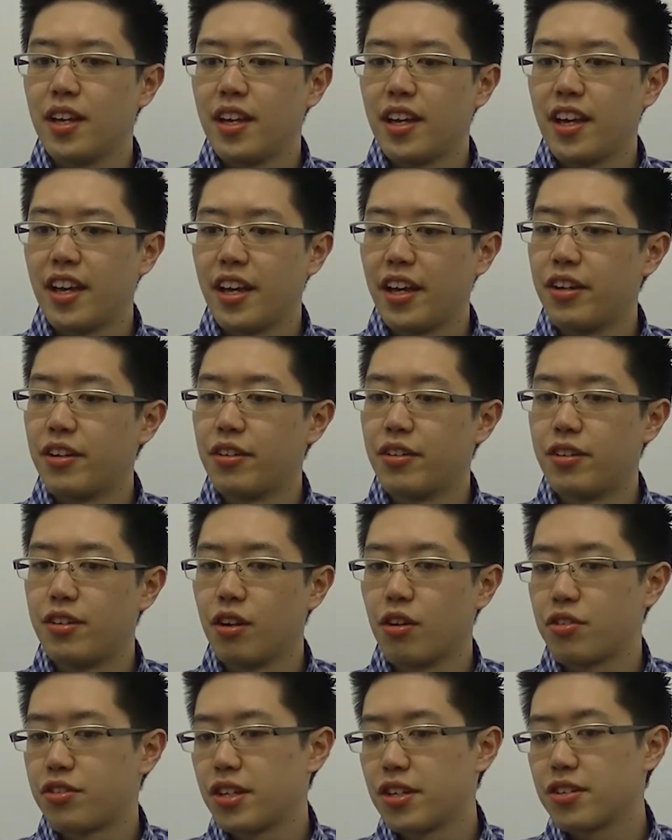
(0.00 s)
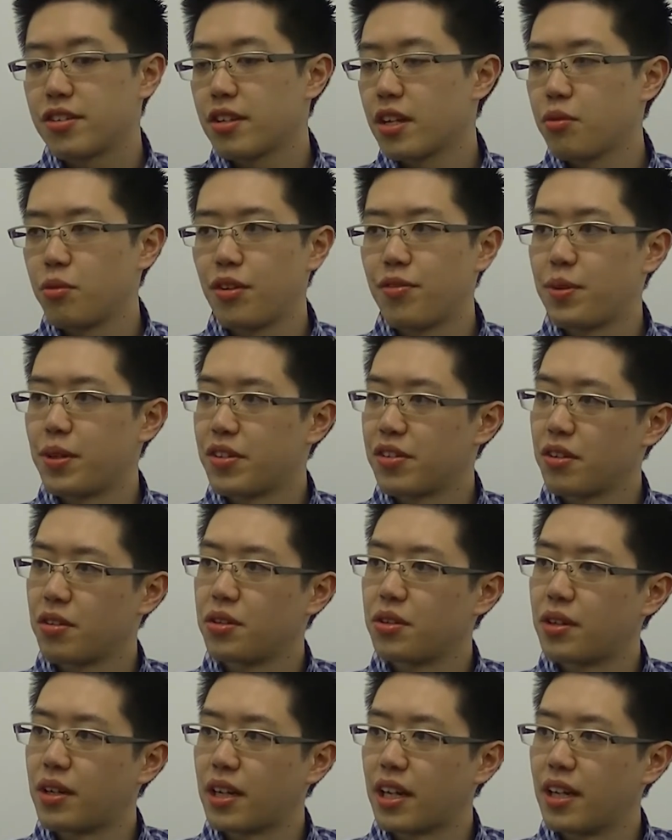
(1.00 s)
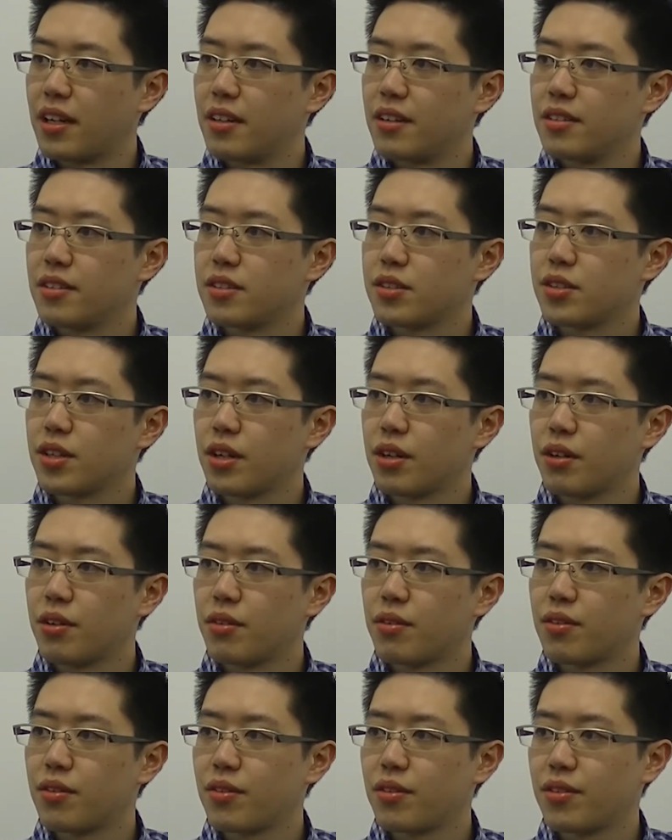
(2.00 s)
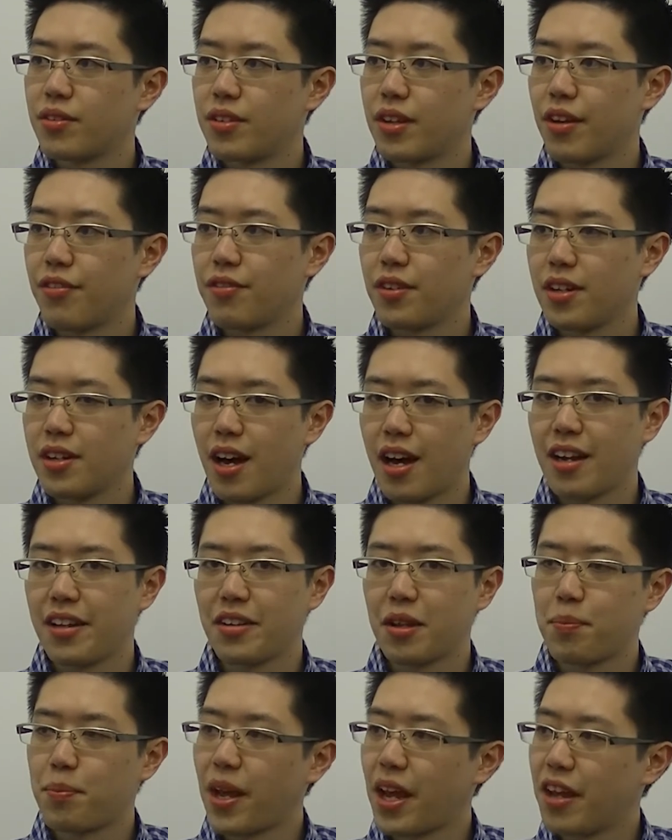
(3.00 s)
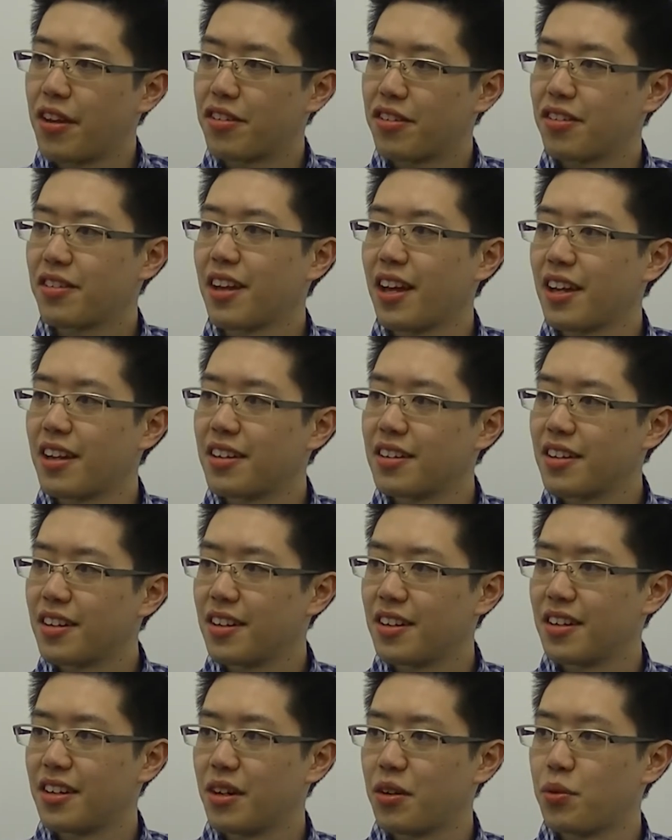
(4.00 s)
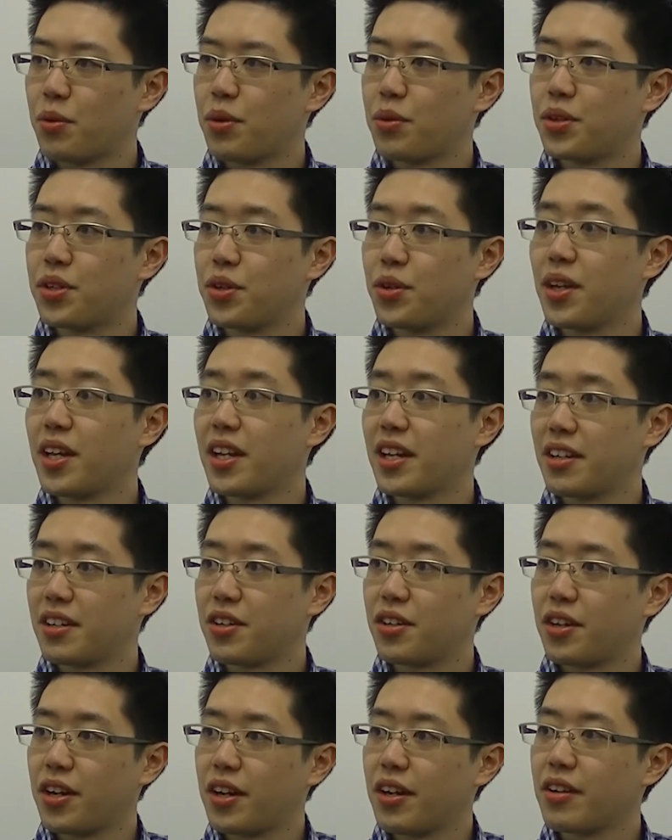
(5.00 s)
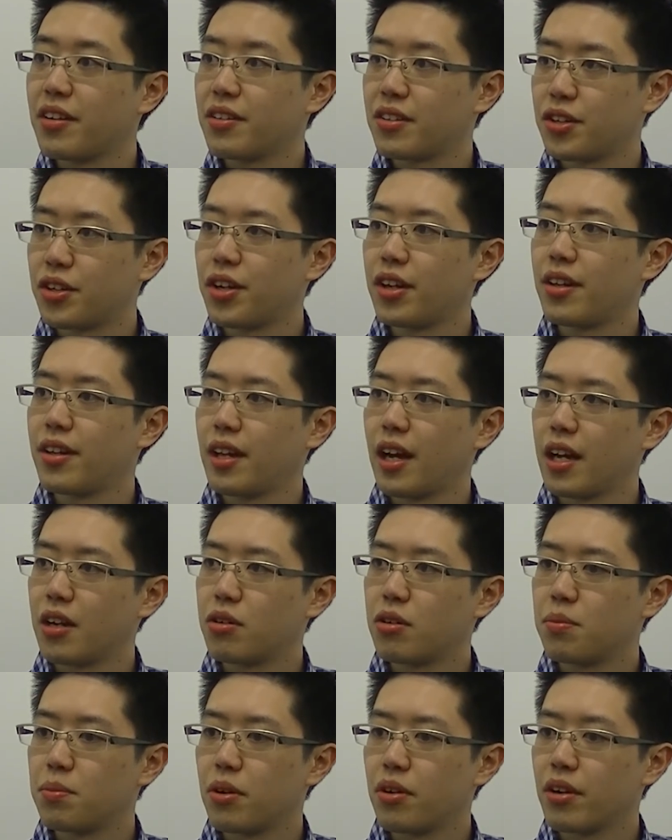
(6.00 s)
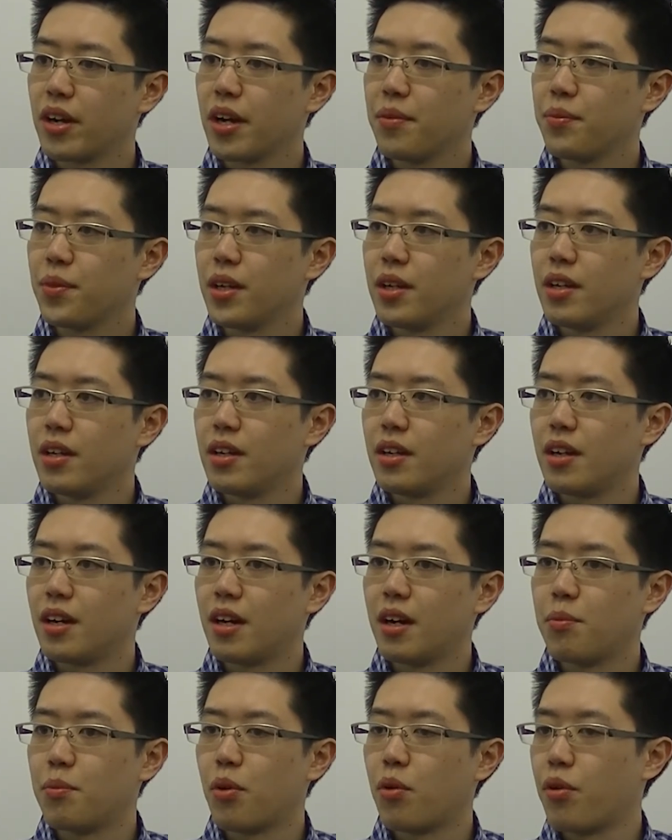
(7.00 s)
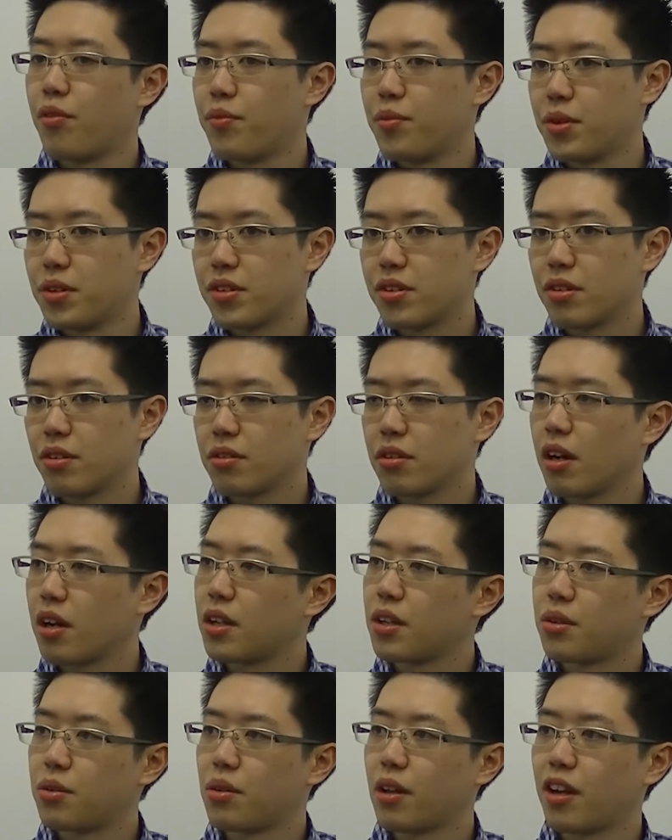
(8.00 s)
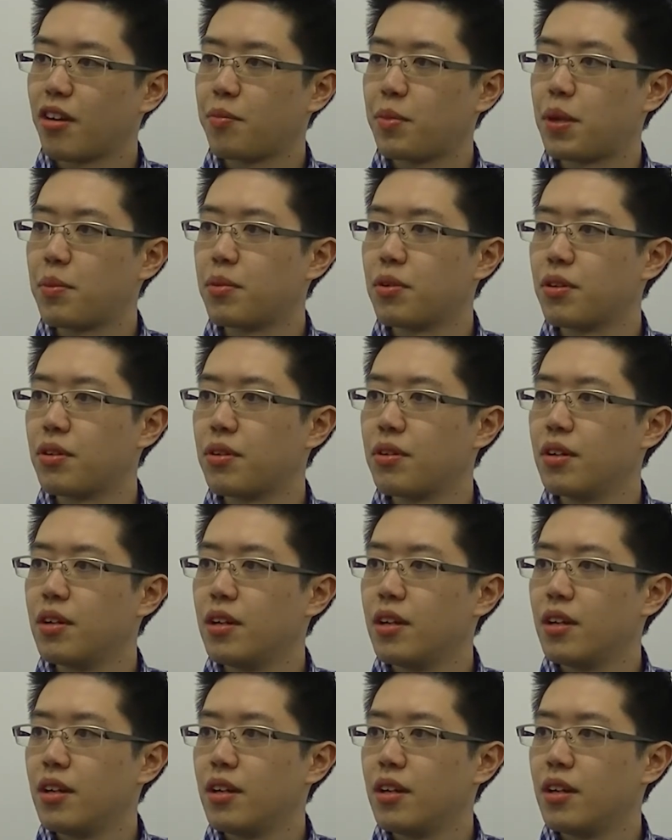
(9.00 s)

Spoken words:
And since then we've been still doing it. So definitely not at the pace that we were doing it during the I-Corps program, but we've been still talking to a lot of people.